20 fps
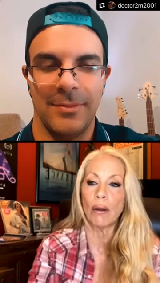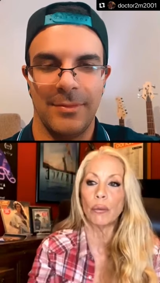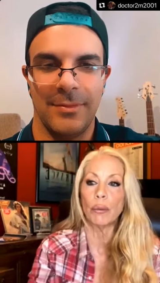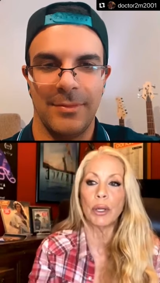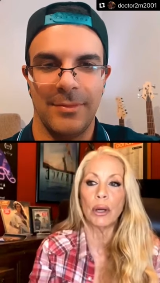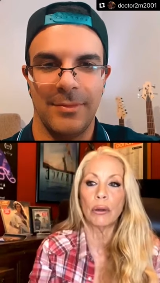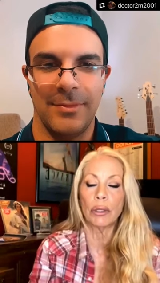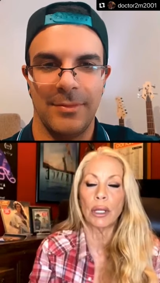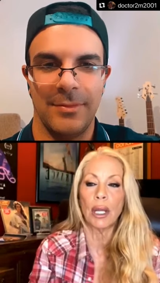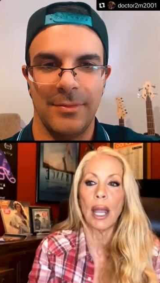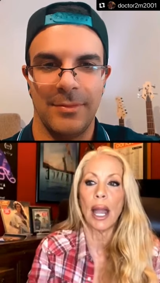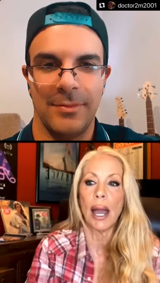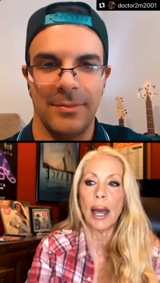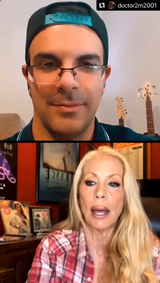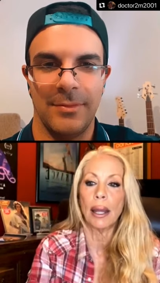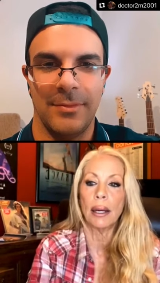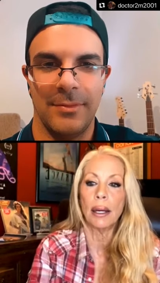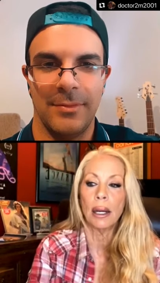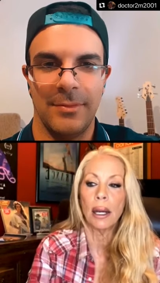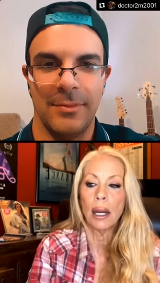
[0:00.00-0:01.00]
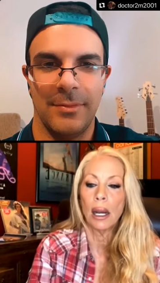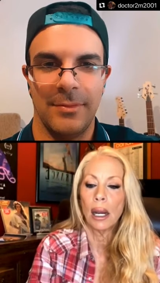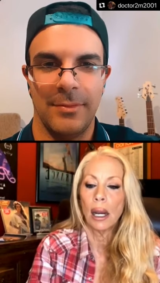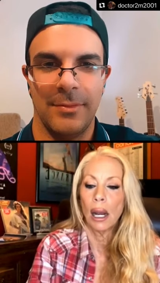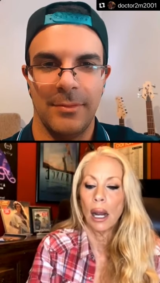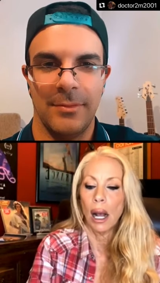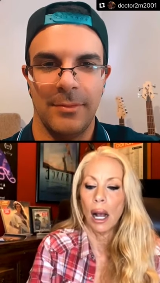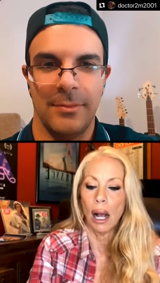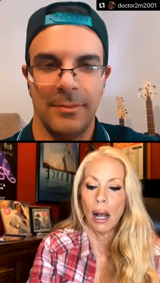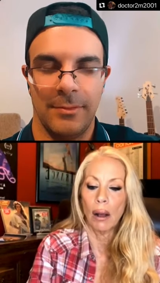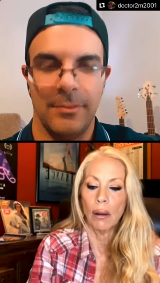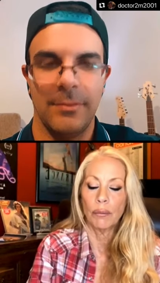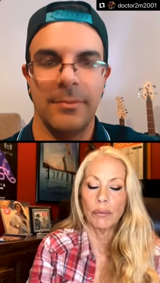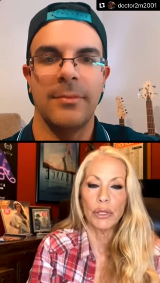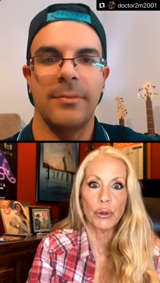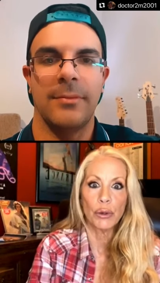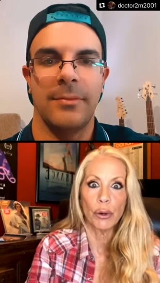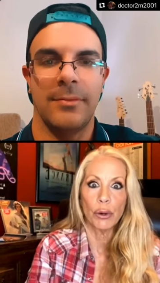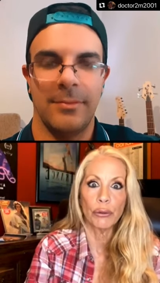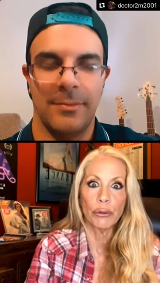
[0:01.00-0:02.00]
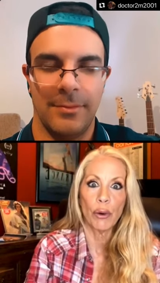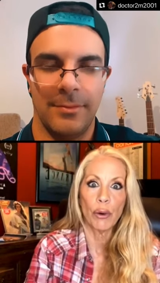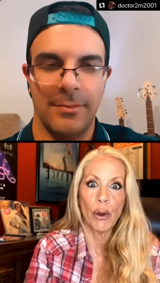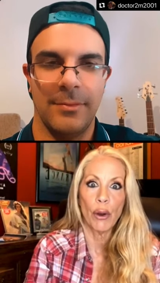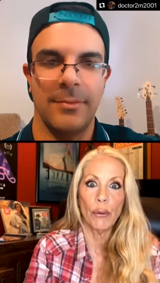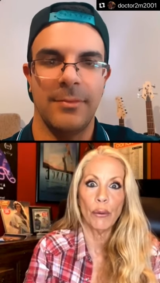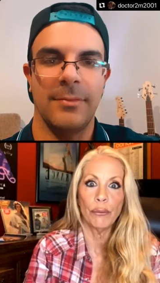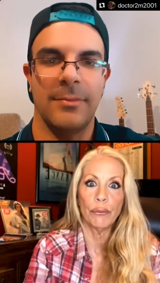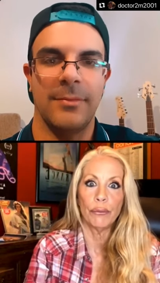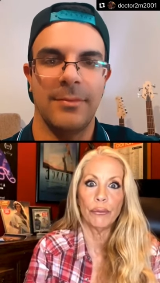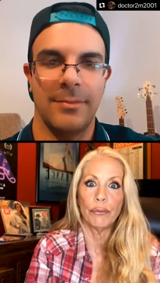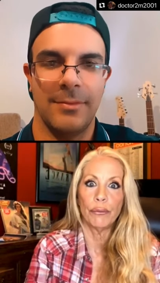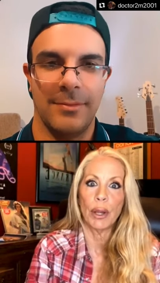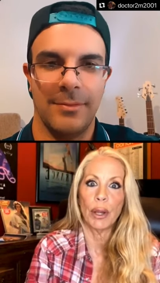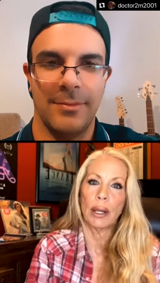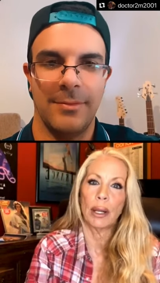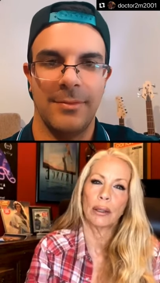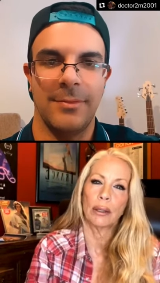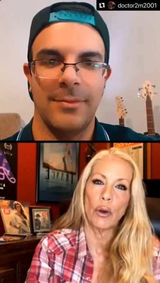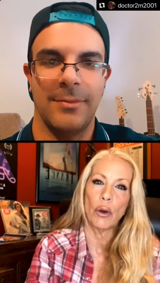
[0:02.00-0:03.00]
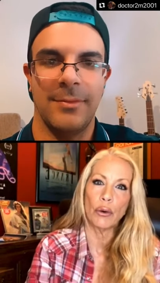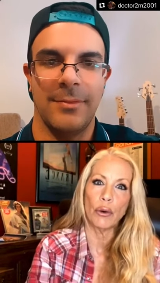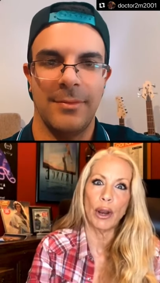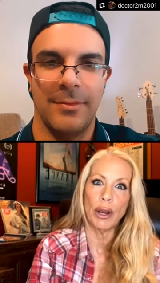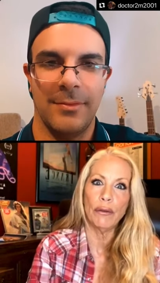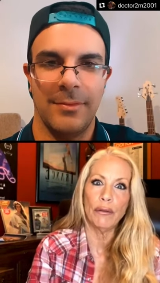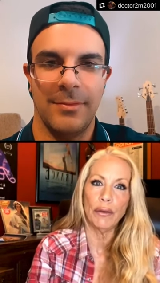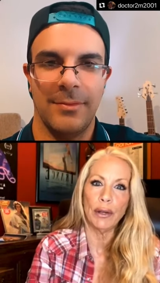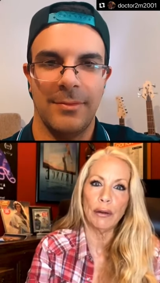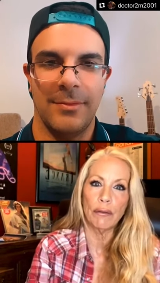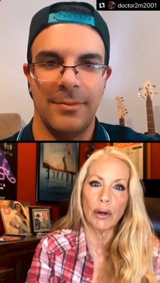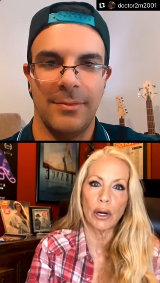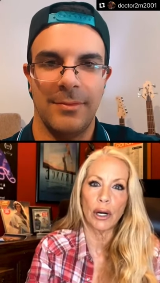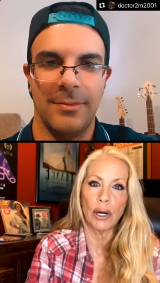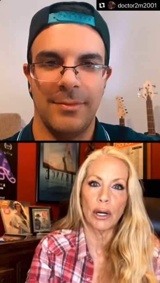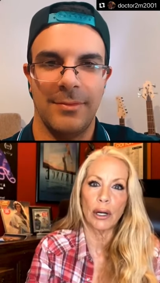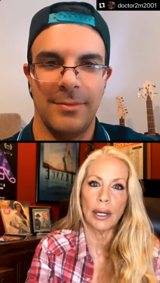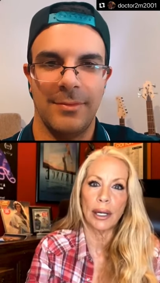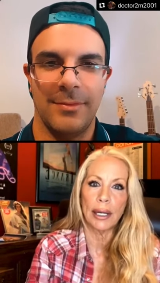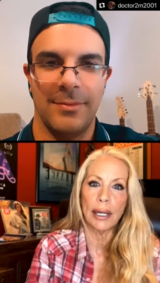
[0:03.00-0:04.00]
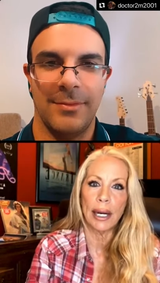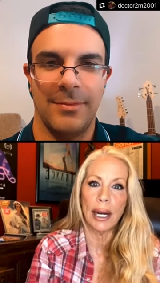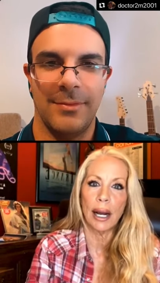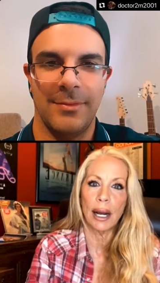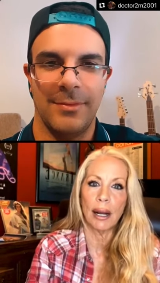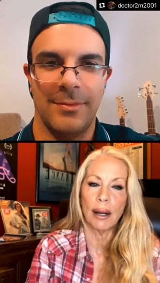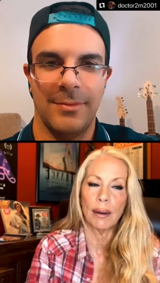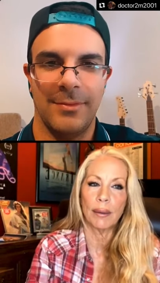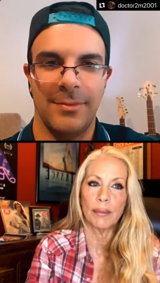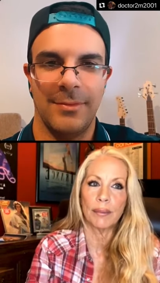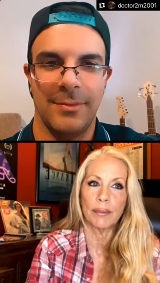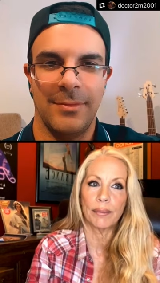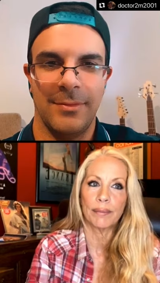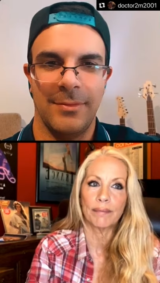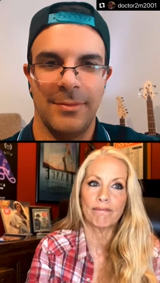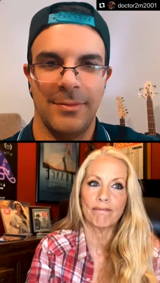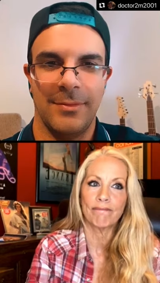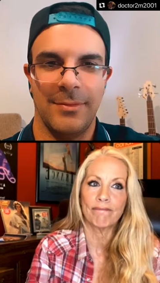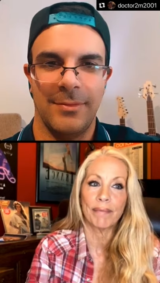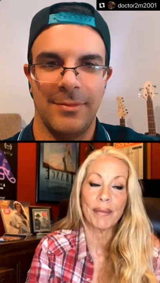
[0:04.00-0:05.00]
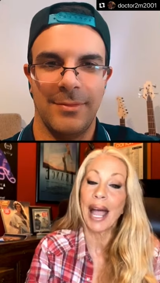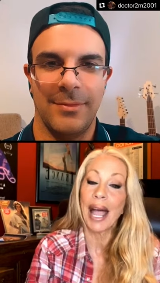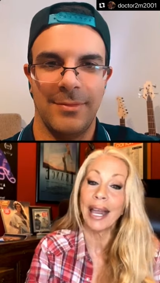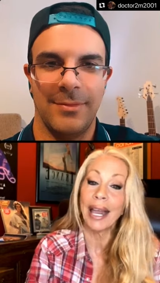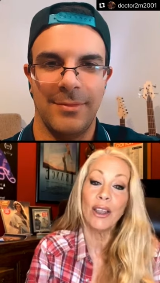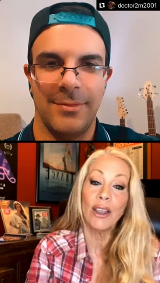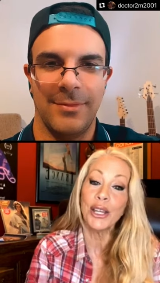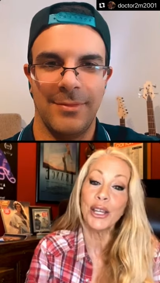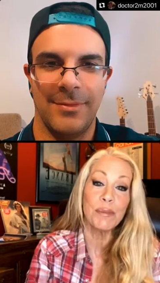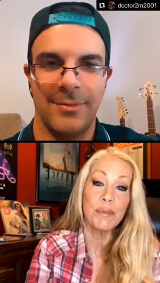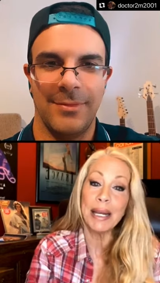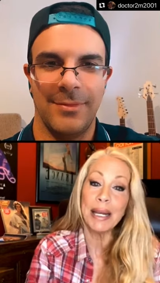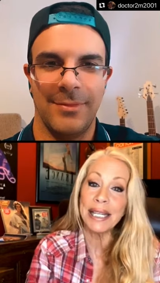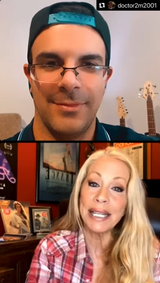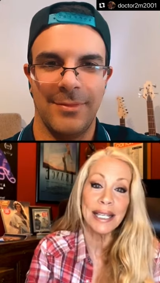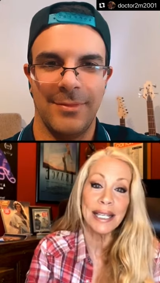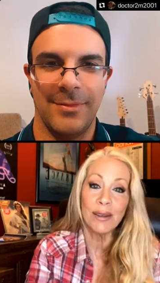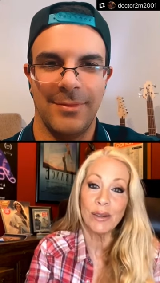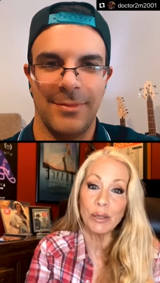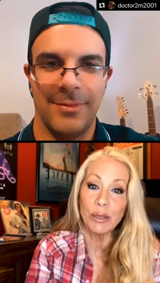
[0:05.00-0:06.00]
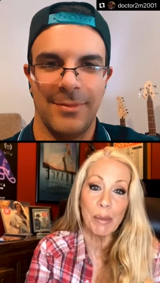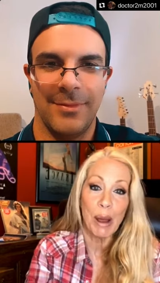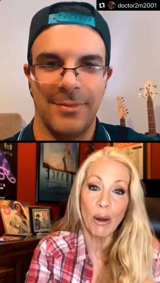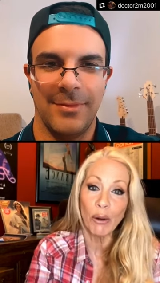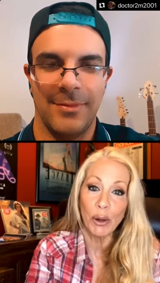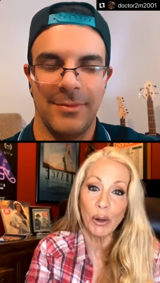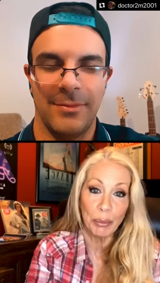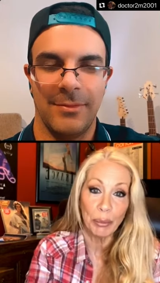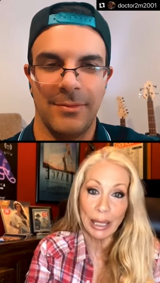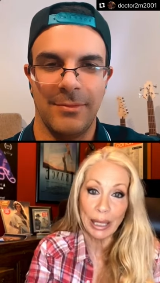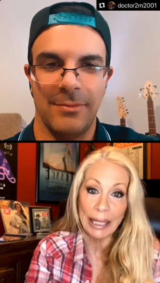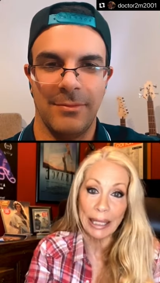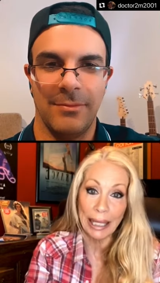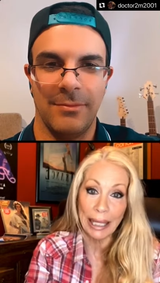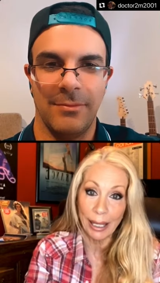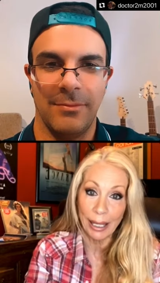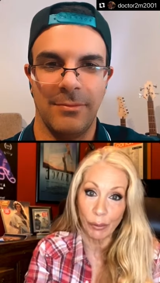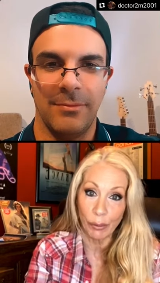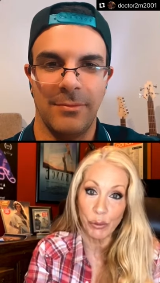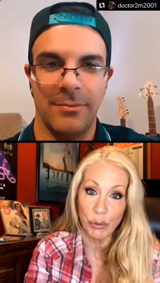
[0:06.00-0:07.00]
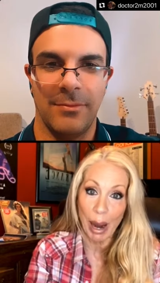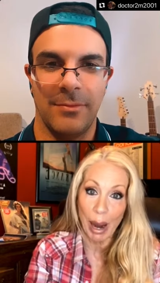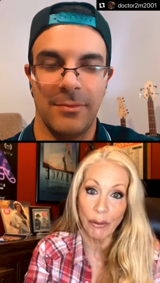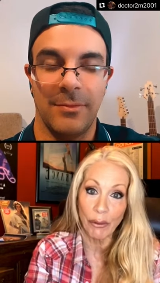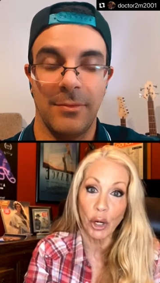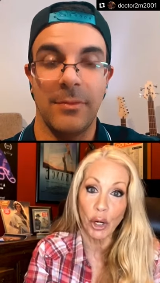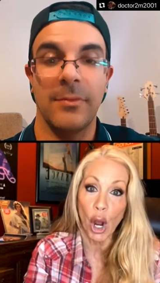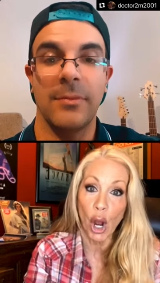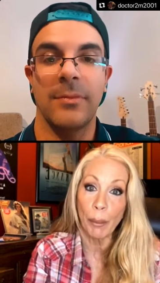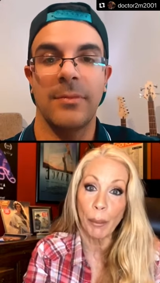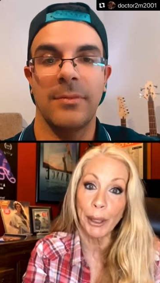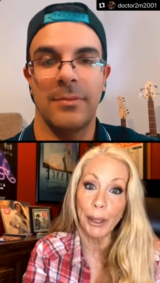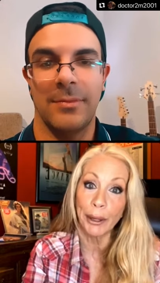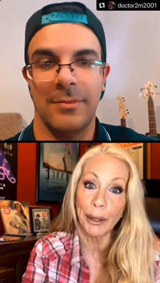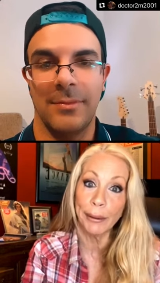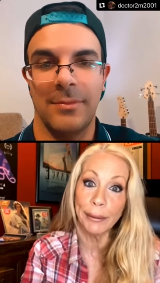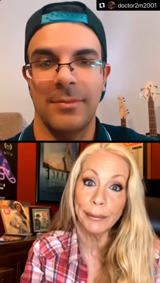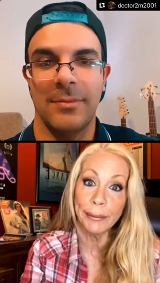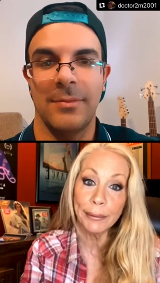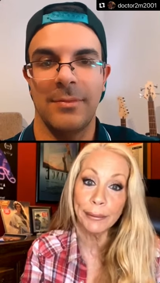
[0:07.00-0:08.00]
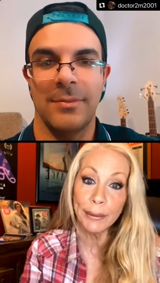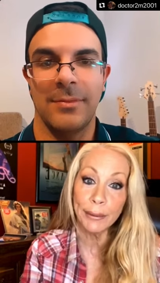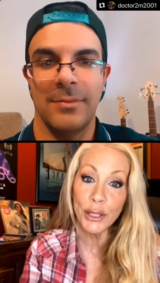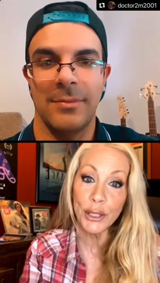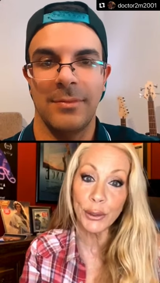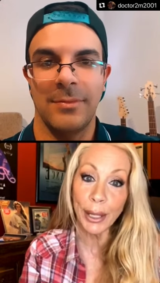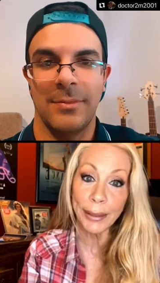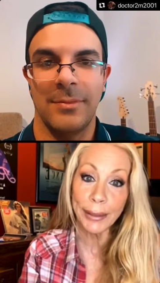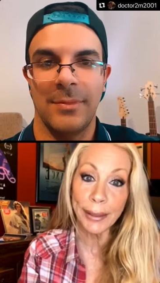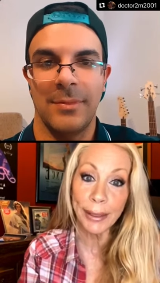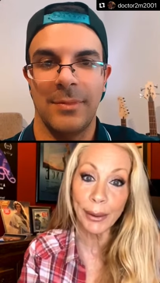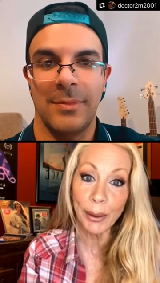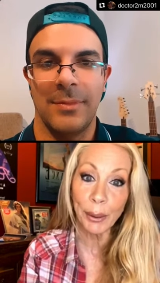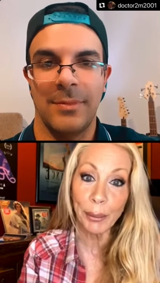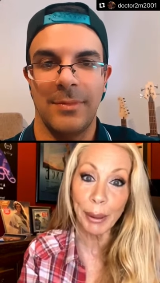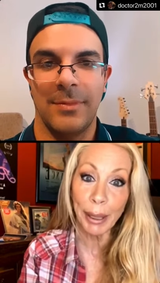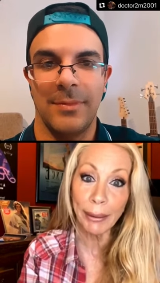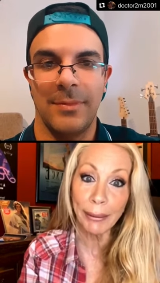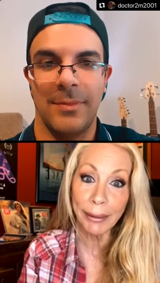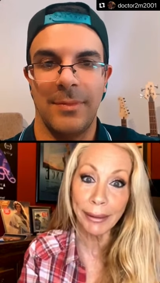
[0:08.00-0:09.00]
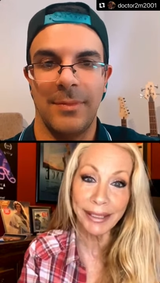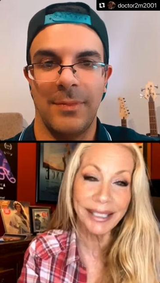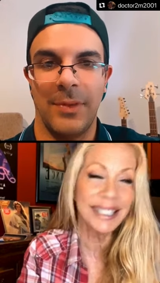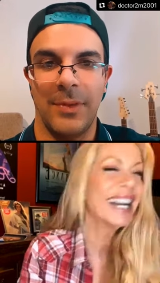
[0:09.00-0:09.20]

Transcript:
Speaker 1: We only had um, sore throat, uh, low grade fever. And um, I lost my sense of smell completely. And it was rather comical. Would you like to hear about it?